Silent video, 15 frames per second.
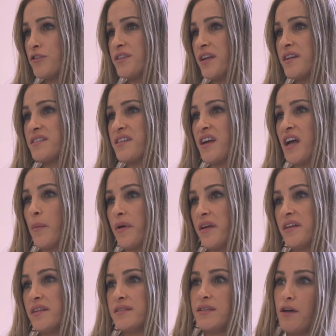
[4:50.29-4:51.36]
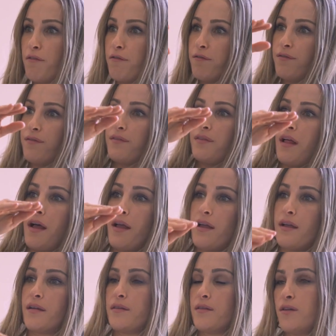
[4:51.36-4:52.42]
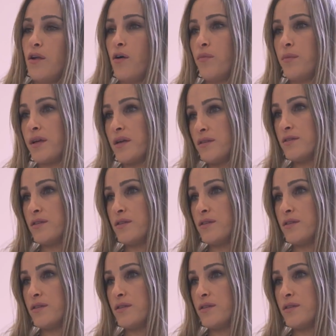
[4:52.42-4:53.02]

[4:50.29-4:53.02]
you're saying is the cup in itself flying? No, because